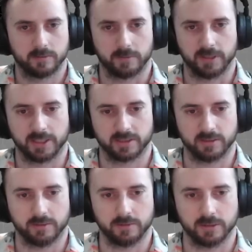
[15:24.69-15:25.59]
We'd actually
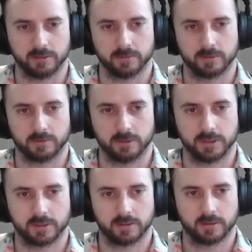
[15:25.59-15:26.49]
do that real
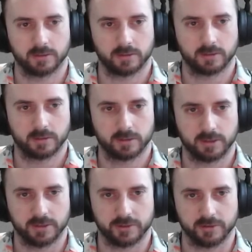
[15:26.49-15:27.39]
quick.
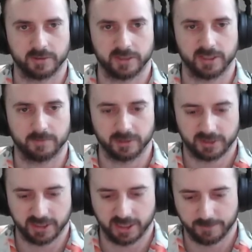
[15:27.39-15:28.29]
It shouldn't take much
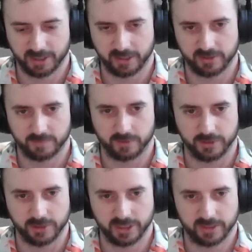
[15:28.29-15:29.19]
time. I can just
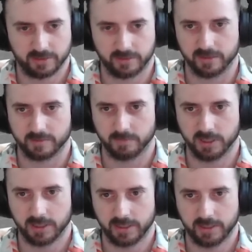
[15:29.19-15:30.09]
project this
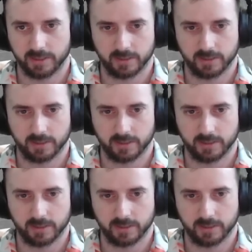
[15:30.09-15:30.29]
body.